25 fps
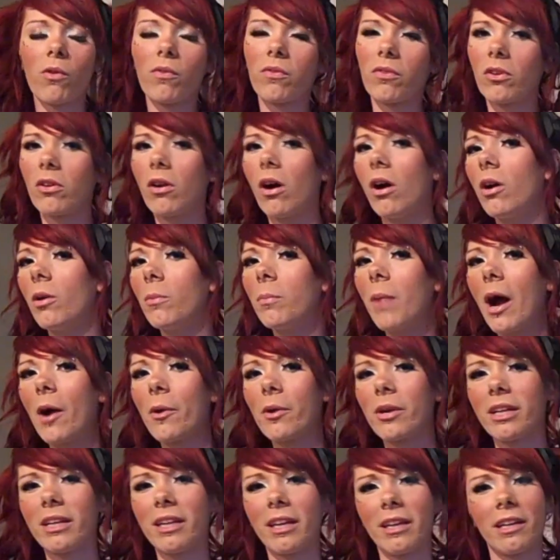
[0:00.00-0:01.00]
overall,
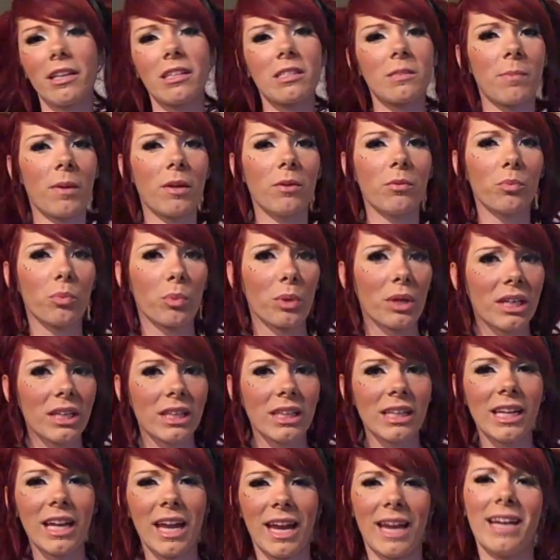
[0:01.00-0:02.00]
Power Gig has been
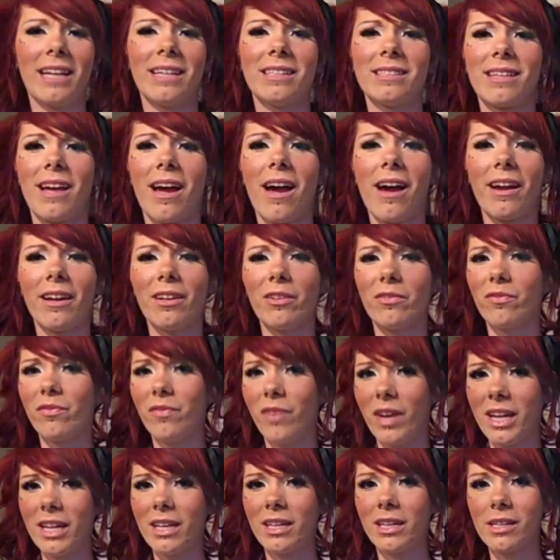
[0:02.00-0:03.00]
really
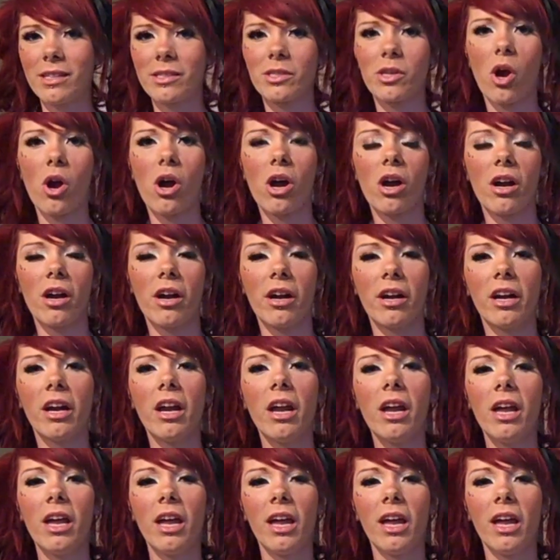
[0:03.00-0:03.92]
anti-fake guitar